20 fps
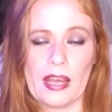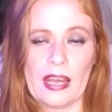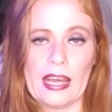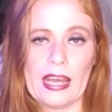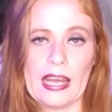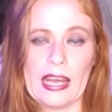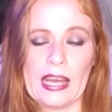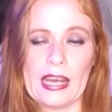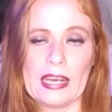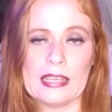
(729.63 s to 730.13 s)

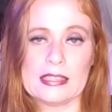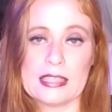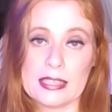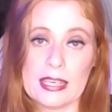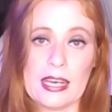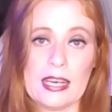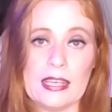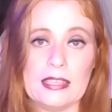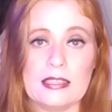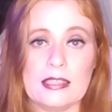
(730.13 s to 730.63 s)
and he
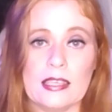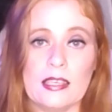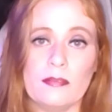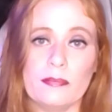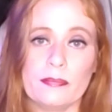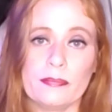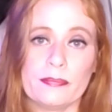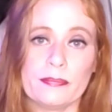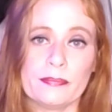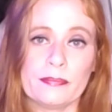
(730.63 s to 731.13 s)
takes it,
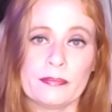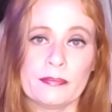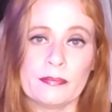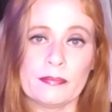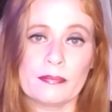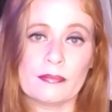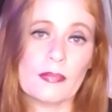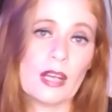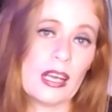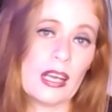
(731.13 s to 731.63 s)

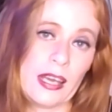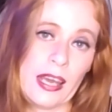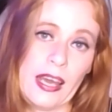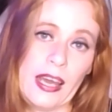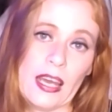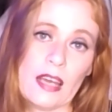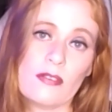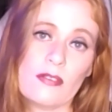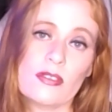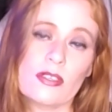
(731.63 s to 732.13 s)
and
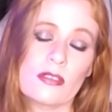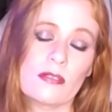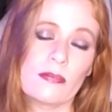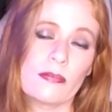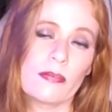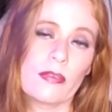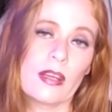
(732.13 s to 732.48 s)
caves,